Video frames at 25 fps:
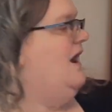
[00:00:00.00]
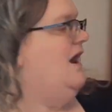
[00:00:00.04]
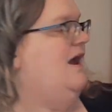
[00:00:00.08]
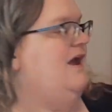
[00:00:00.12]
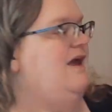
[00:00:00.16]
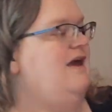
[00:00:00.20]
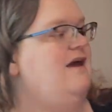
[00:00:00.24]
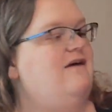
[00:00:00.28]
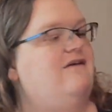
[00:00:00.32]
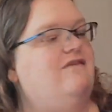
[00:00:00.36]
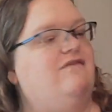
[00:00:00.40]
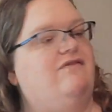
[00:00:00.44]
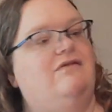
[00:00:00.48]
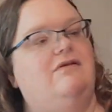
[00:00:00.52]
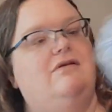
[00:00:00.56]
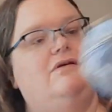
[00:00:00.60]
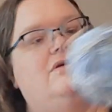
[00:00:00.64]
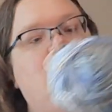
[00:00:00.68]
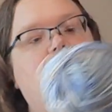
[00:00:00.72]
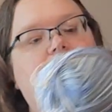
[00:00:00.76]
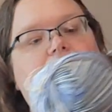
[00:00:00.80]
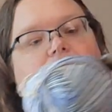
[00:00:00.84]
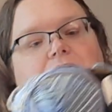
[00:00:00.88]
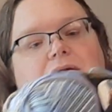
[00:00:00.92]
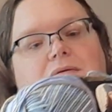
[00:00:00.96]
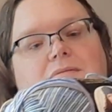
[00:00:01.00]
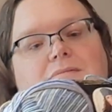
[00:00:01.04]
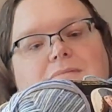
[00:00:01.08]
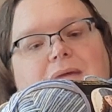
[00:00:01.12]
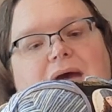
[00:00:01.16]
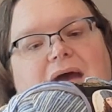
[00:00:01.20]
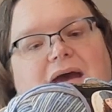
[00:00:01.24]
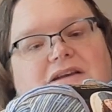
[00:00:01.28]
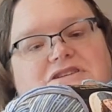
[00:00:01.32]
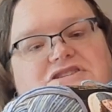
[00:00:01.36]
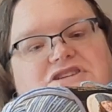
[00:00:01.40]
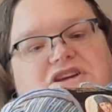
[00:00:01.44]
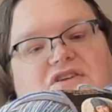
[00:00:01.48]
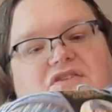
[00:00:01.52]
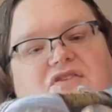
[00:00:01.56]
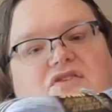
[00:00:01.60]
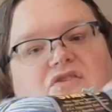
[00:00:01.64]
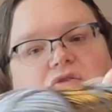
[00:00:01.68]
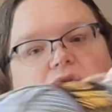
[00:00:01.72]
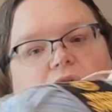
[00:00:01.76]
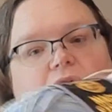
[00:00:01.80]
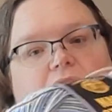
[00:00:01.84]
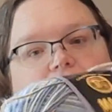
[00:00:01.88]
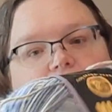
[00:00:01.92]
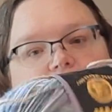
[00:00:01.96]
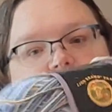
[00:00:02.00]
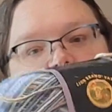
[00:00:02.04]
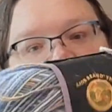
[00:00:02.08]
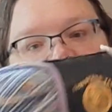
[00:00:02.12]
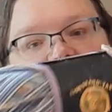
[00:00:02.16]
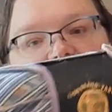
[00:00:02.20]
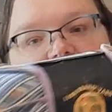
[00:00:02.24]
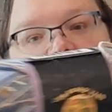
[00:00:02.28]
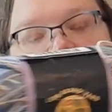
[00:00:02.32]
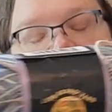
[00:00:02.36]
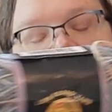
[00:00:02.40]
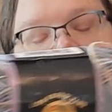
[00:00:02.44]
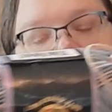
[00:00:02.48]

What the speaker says: I have Magic Stripes,